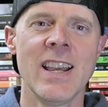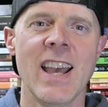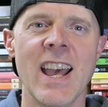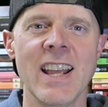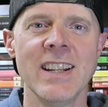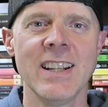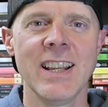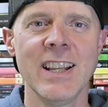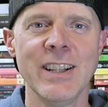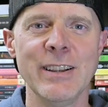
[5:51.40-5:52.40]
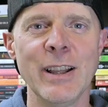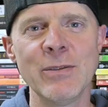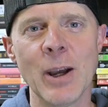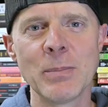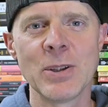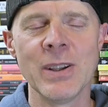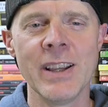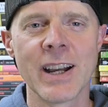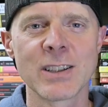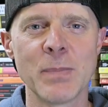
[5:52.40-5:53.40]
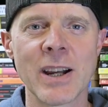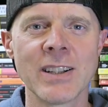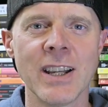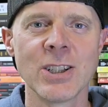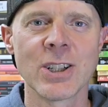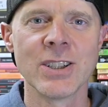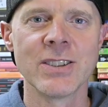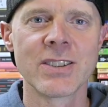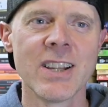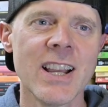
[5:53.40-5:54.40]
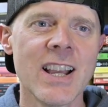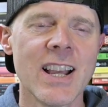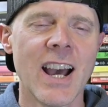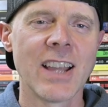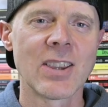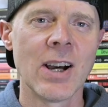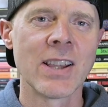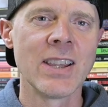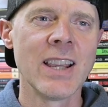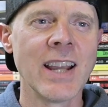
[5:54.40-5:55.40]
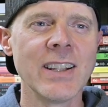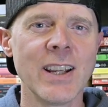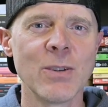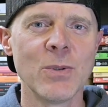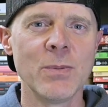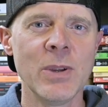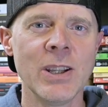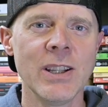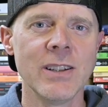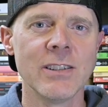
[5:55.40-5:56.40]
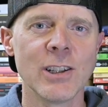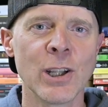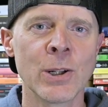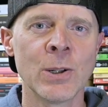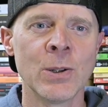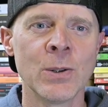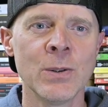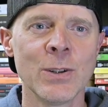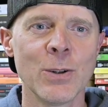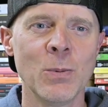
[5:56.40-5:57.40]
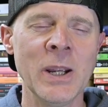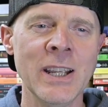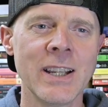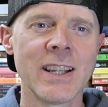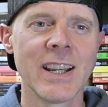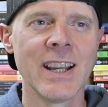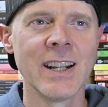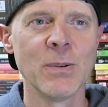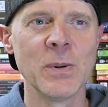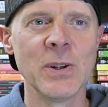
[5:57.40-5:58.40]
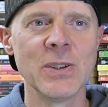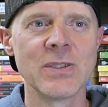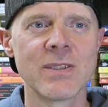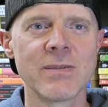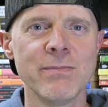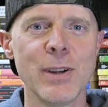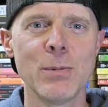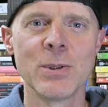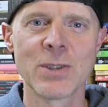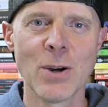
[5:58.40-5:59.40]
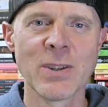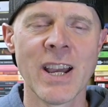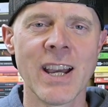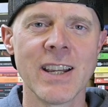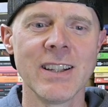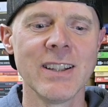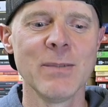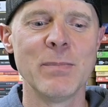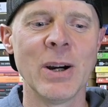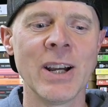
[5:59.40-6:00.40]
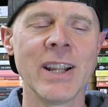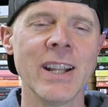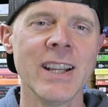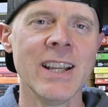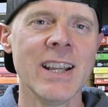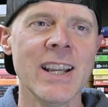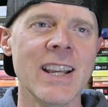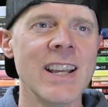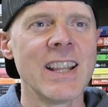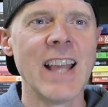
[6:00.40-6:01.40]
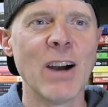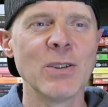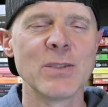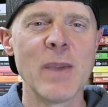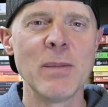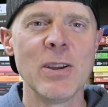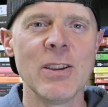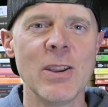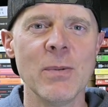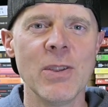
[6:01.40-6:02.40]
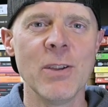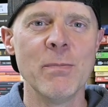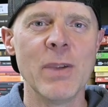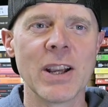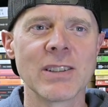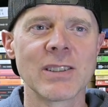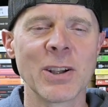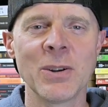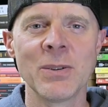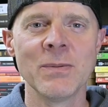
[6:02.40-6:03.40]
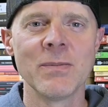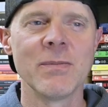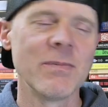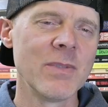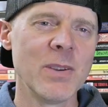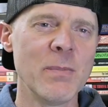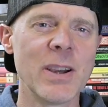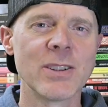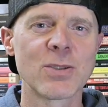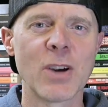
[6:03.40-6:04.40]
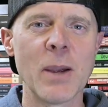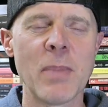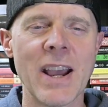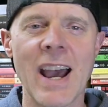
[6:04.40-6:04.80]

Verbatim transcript: And it lived up to the expectations. I thought the ending would be a little weak and it was it was okay, but that was maybe the the biggest little the biggest gripe I